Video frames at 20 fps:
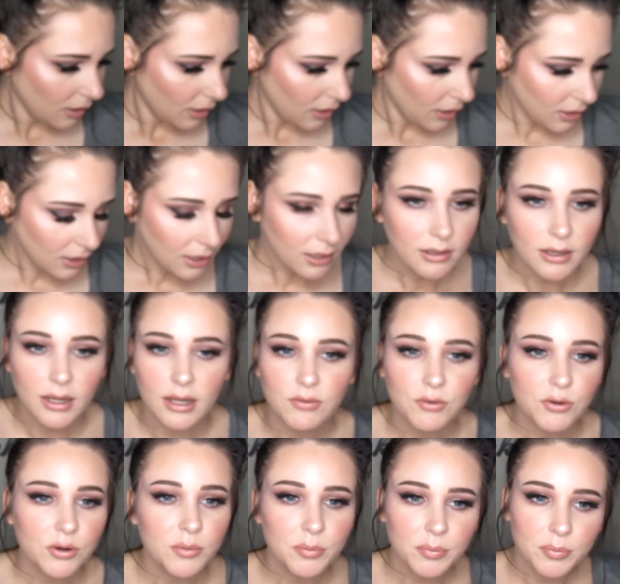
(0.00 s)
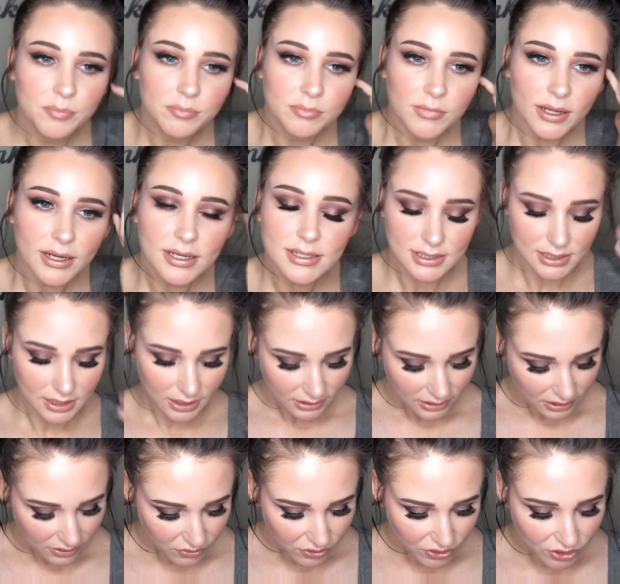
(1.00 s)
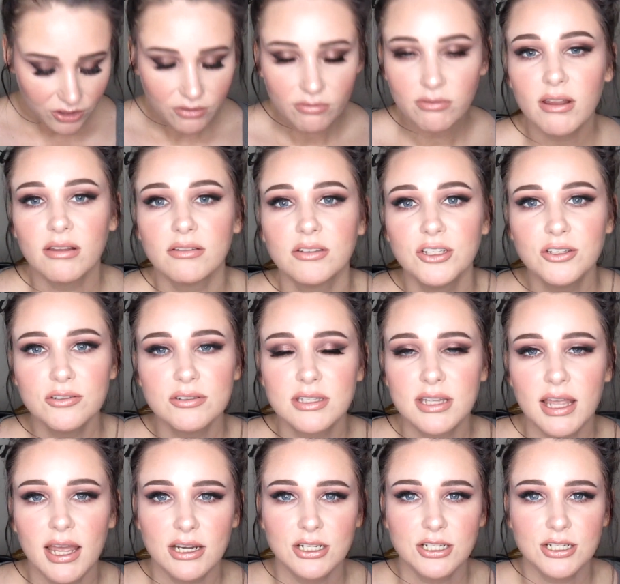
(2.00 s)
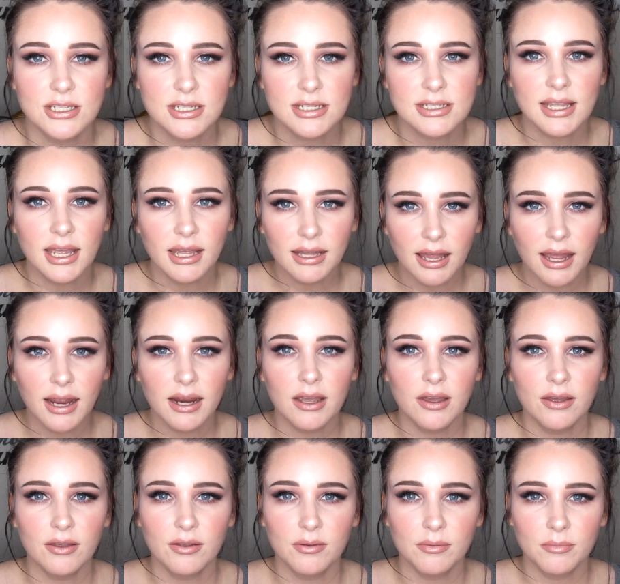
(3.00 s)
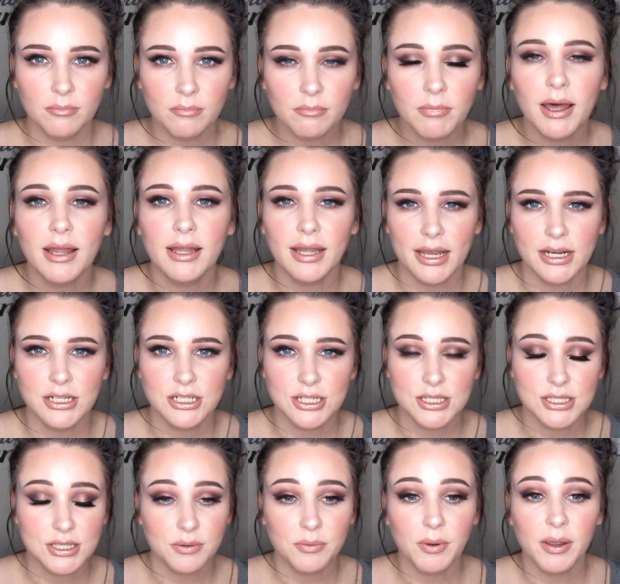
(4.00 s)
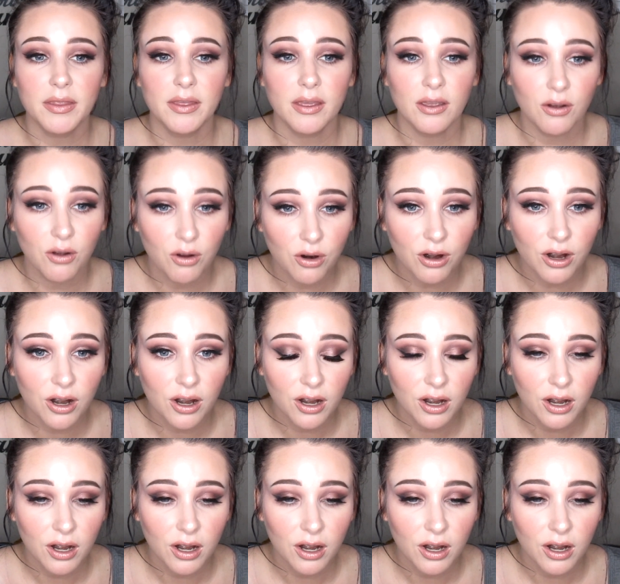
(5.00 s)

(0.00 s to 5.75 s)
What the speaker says: And I never, like I said, I never use lashes because I like my lashes the way they are.